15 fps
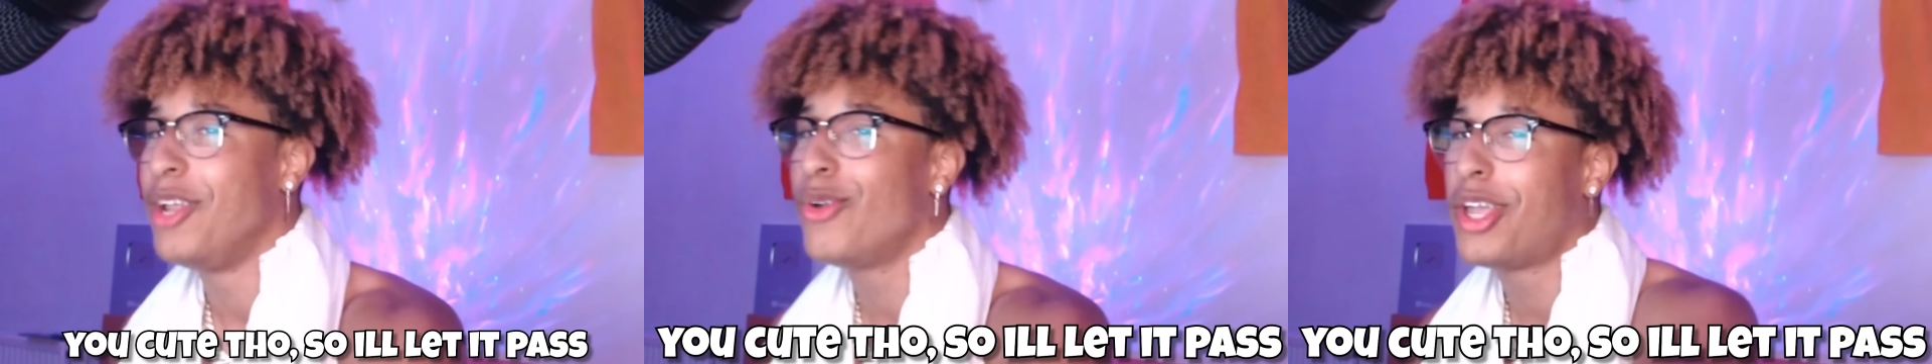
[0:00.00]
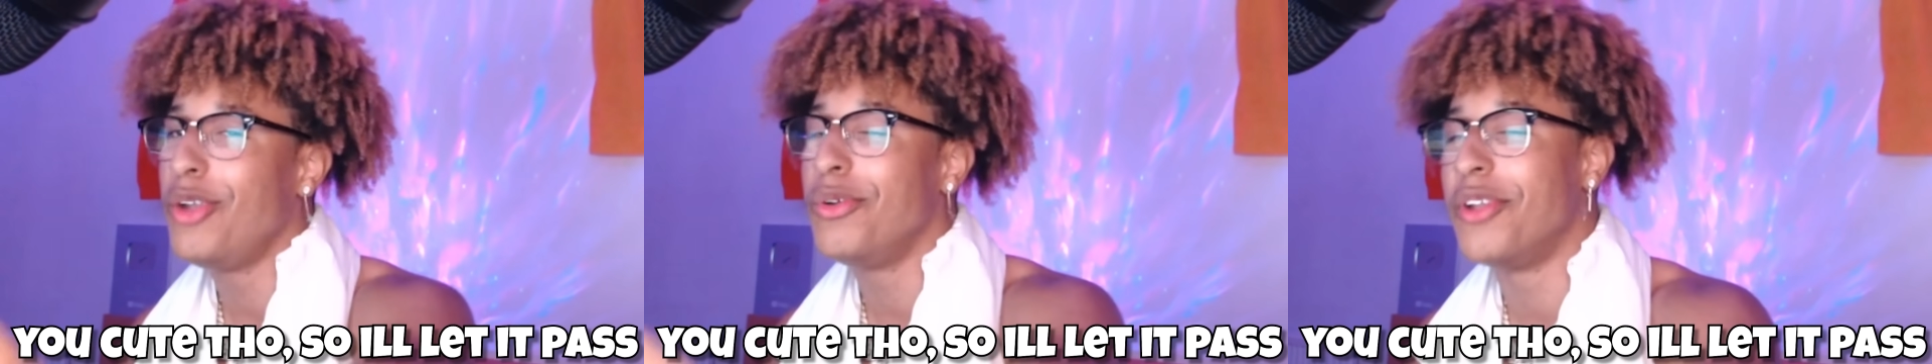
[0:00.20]
You
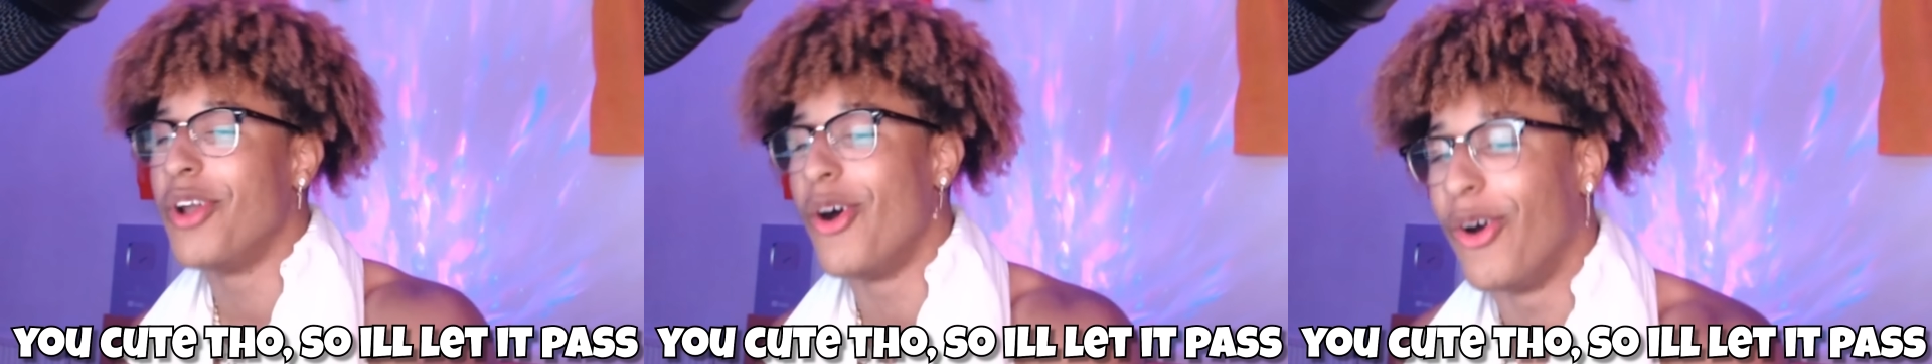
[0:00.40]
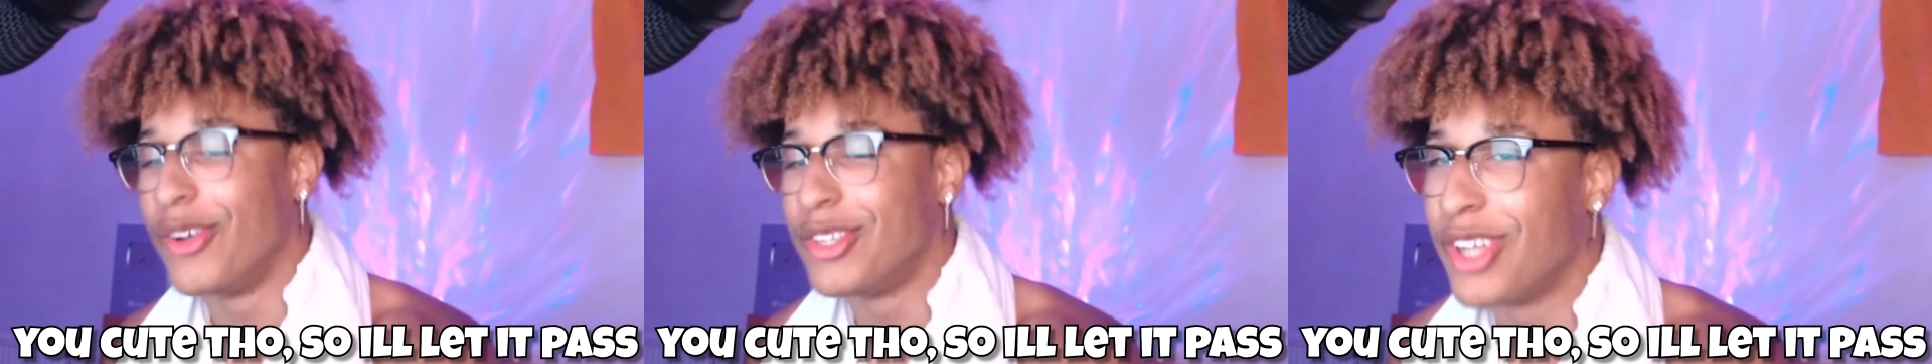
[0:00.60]
cute
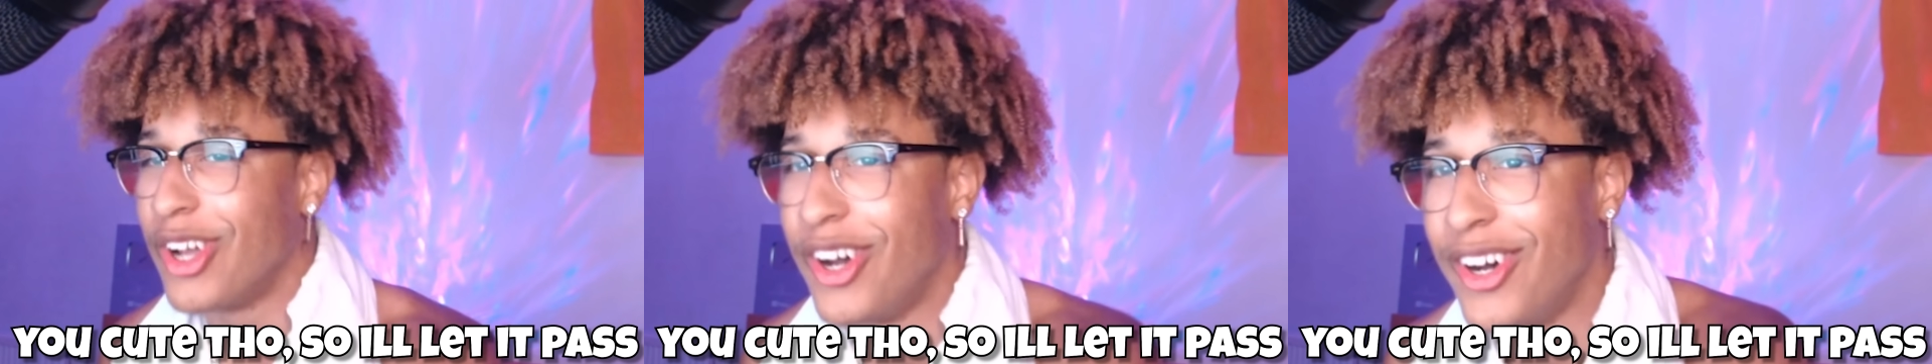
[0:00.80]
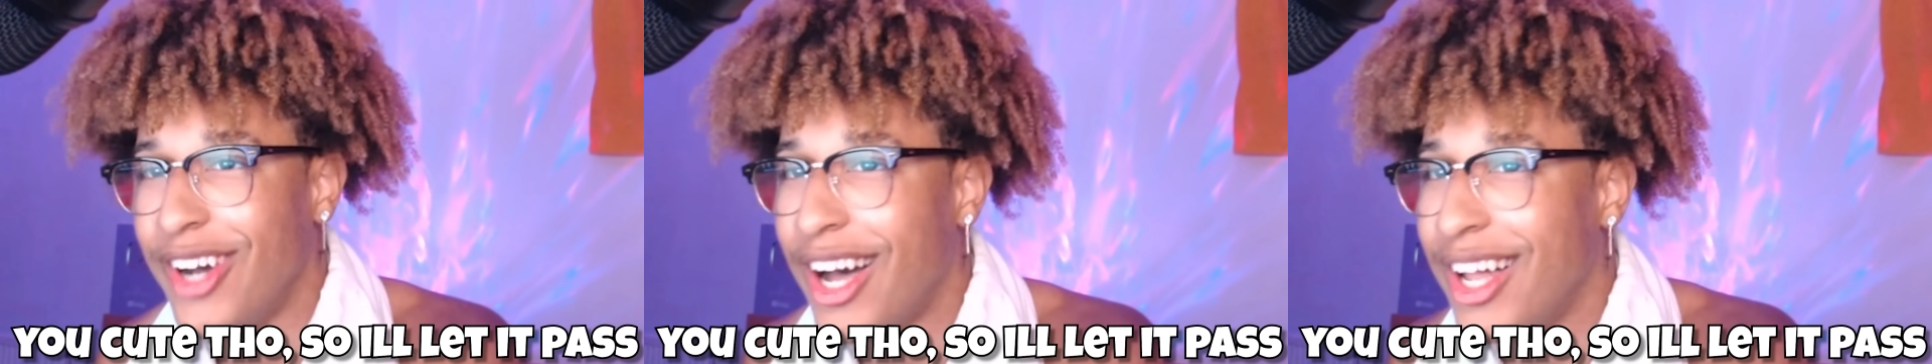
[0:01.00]
though,
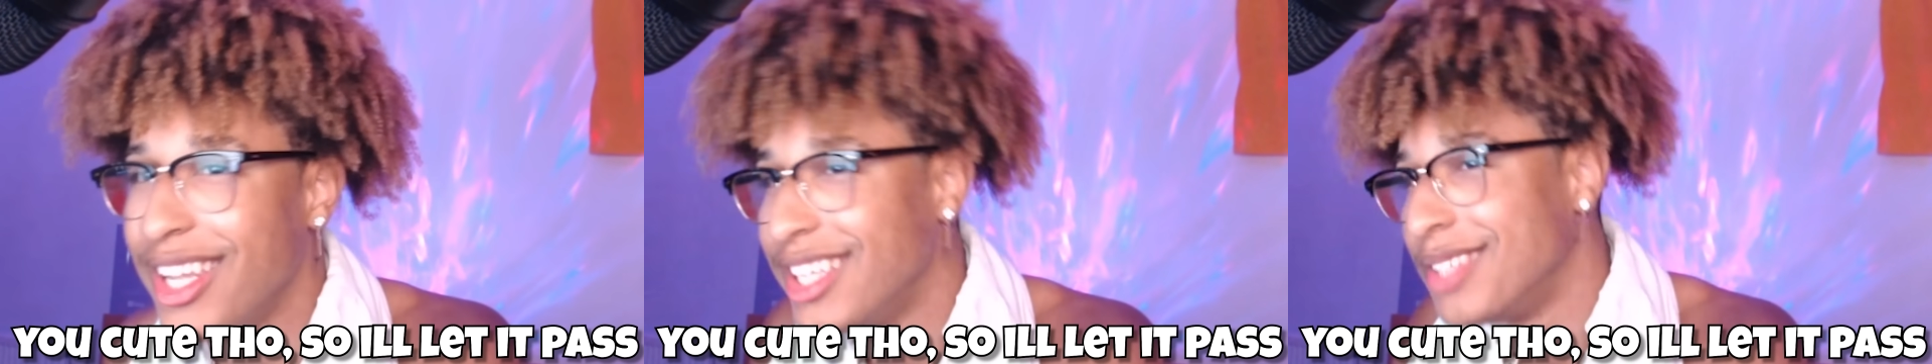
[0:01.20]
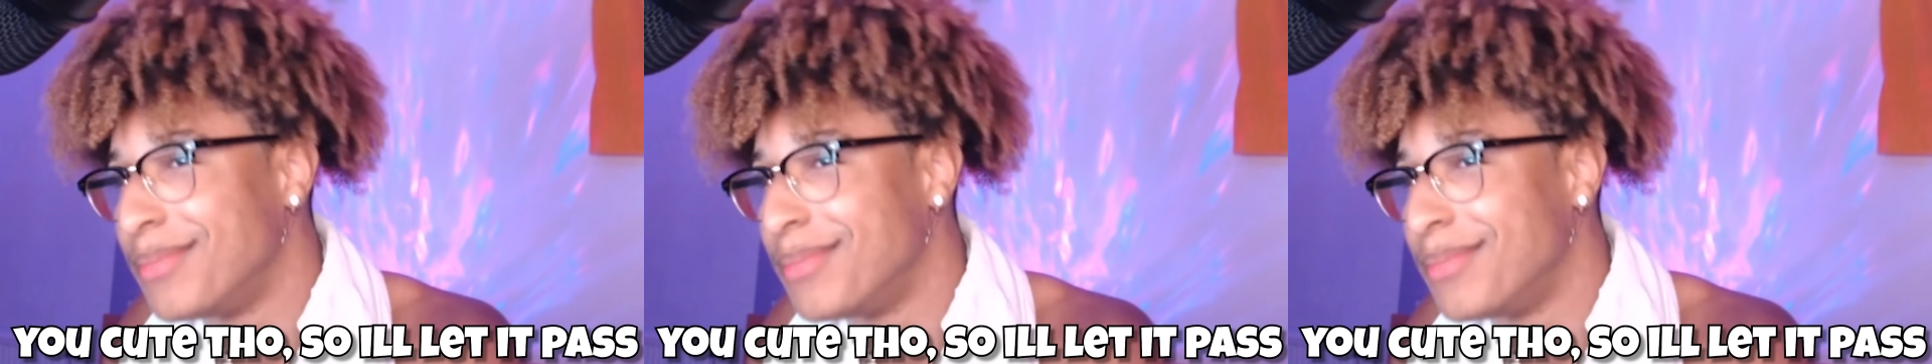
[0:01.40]
so I'll let it